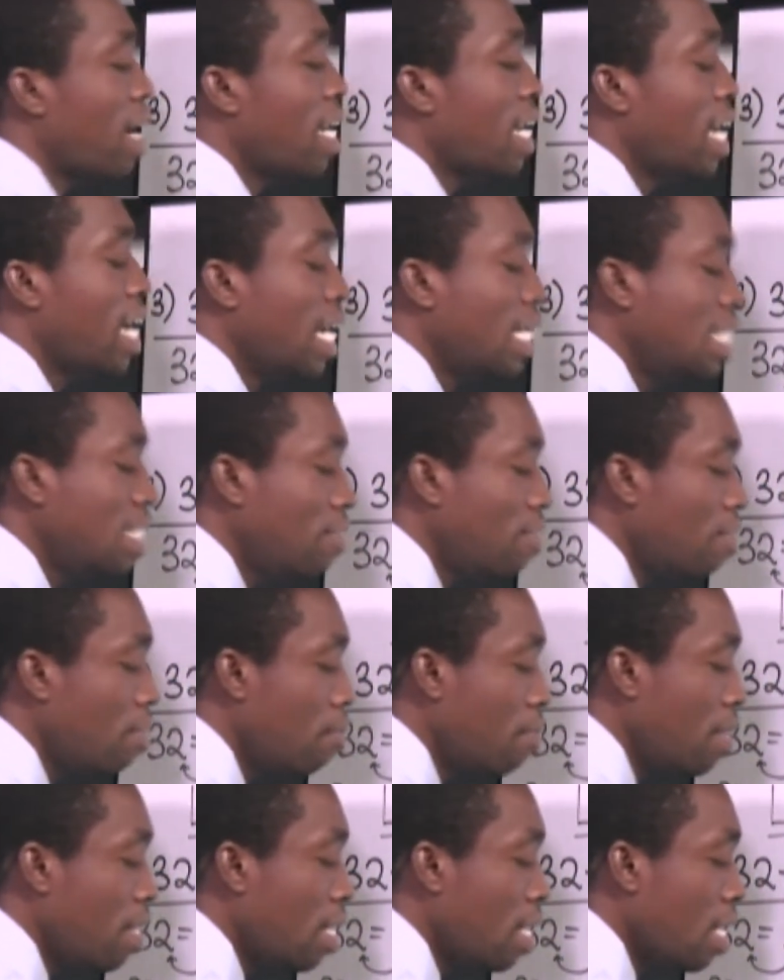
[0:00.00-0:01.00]
negative
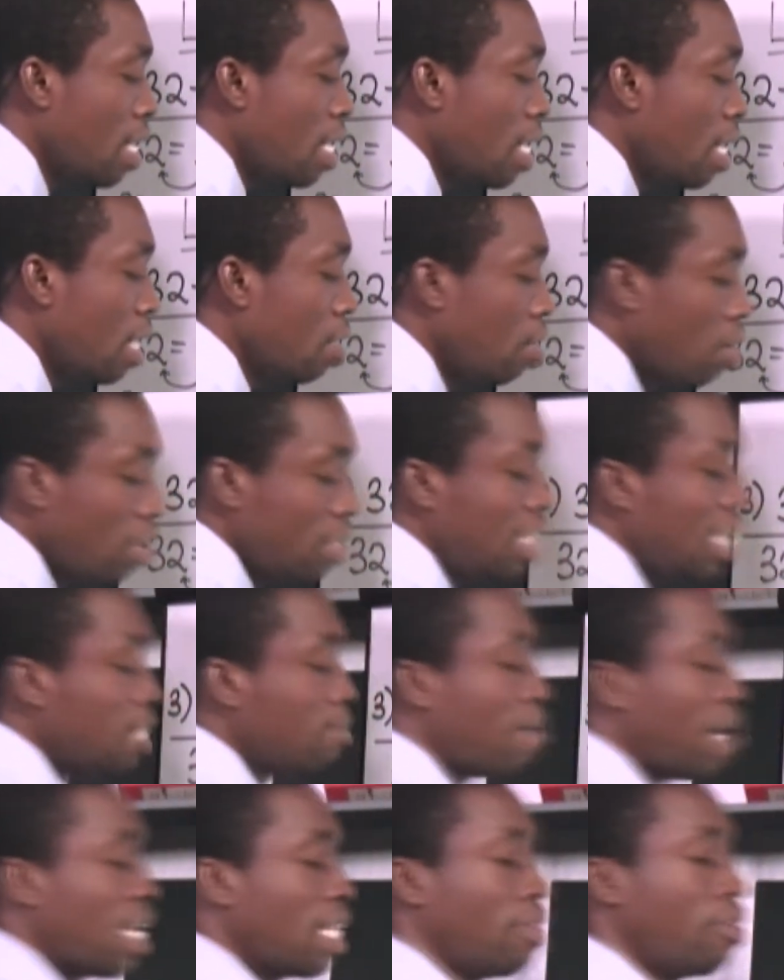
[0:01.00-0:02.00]
3. Not just
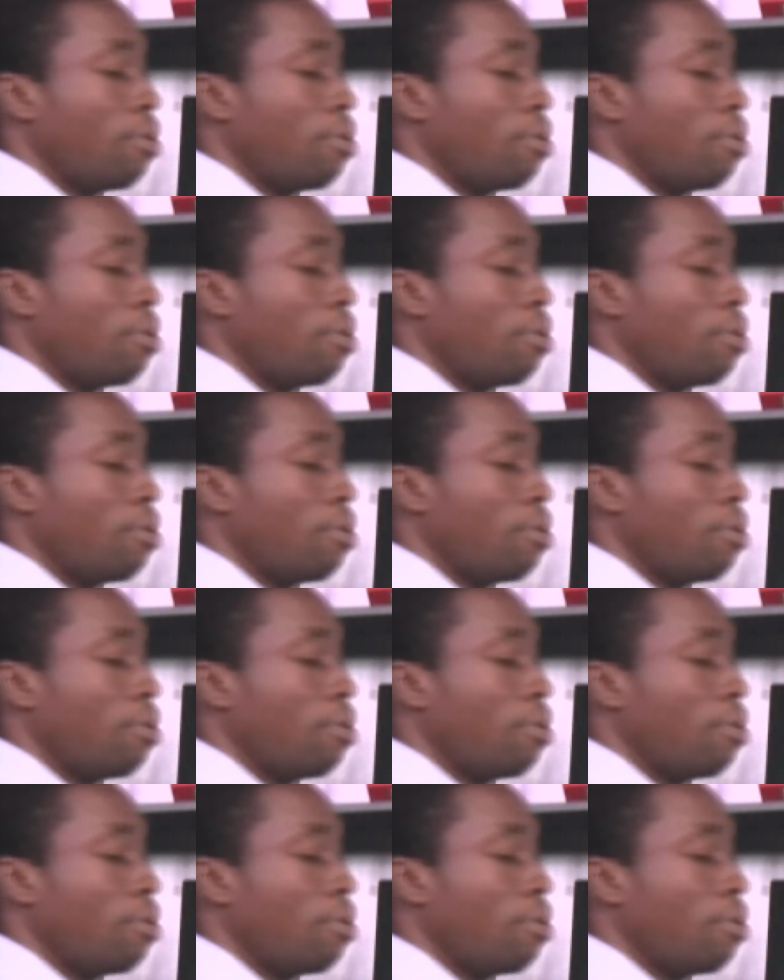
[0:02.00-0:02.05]
by 3,